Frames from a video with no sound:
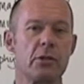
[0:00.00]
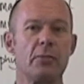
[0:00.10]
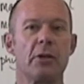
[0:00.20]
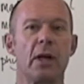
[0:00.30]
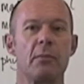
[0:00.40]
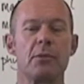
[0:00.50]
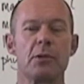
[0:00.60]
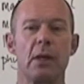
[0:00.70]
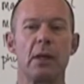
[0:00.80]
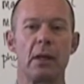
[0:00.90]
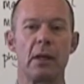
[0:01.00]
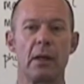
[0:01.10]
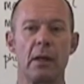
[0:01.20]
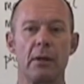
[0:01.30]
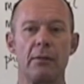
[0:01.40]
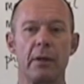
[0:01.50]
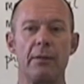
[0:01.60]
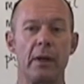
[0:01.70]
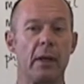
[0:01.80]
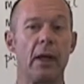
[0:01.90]
Sometimes
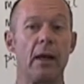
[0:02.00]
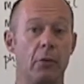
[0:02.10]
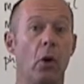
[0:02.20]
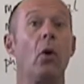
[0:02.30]
they'll have